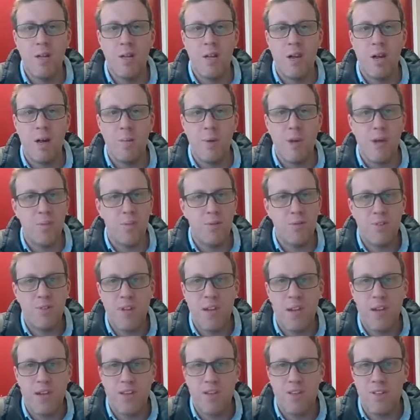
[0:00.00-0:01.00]
I'm able to
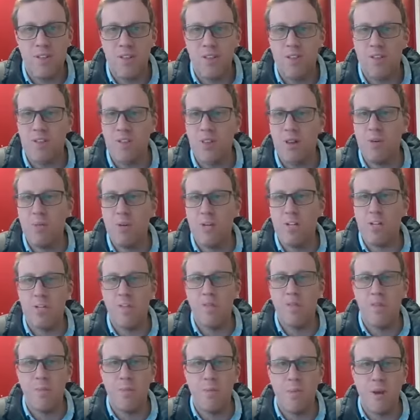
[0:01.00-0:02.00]
access so much
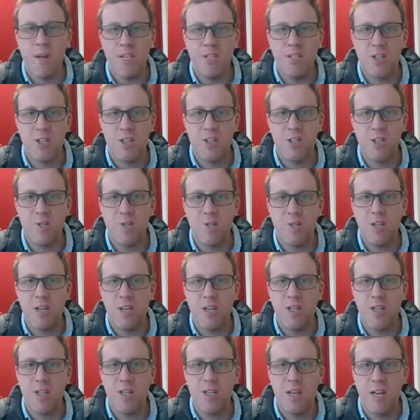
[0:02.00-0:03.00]
information through the
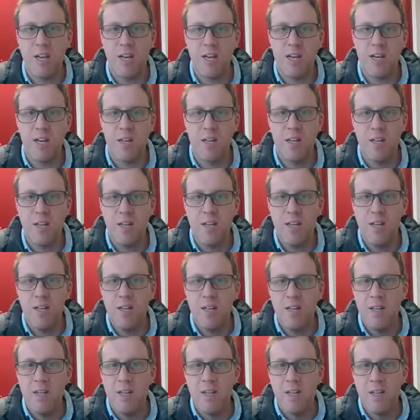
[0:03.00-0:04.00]
internet
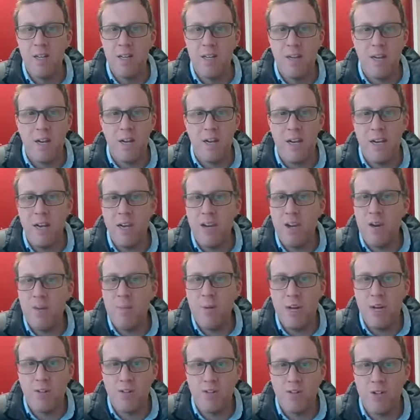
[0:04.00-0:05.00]
that I hear
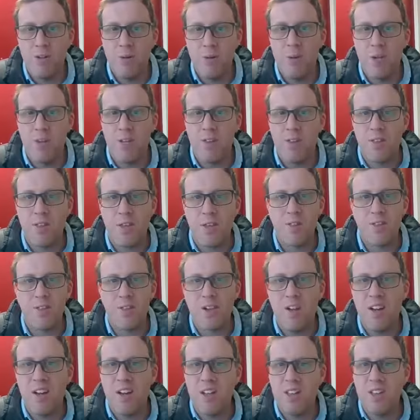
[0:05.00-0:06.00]
about so many things
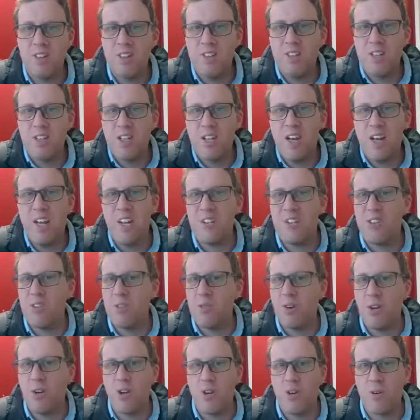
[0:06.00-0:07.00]
that I just can't
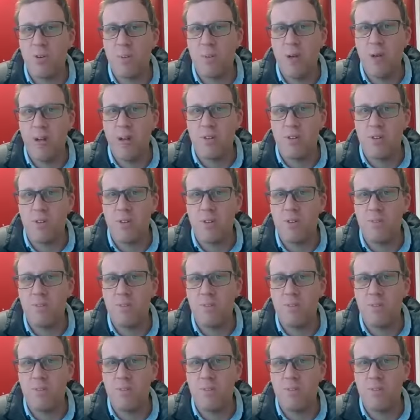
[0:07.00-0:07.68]
do a lot about.